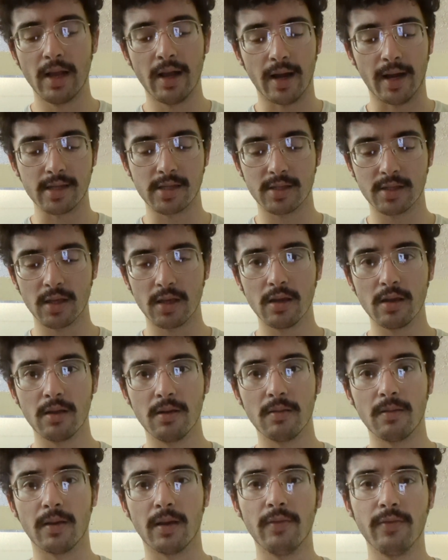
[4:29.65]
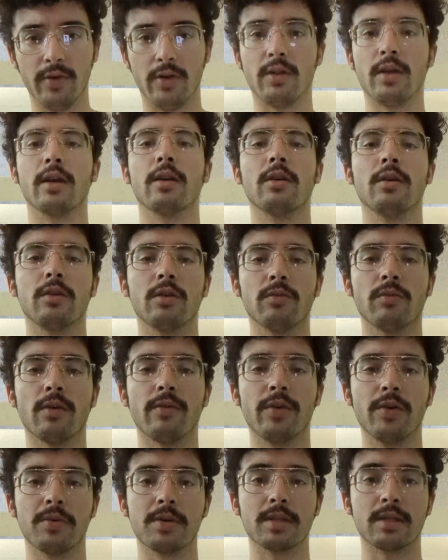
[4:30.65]
I see even like
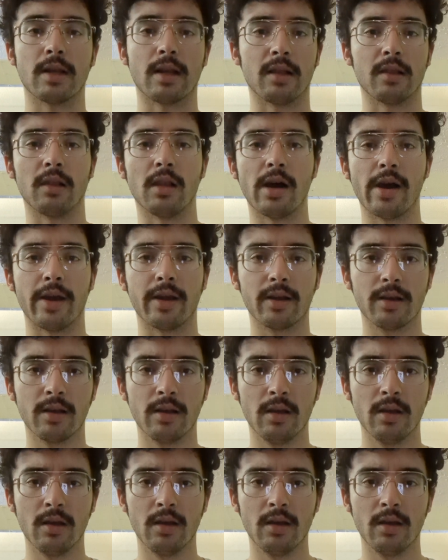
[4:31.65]
reviewers that I like,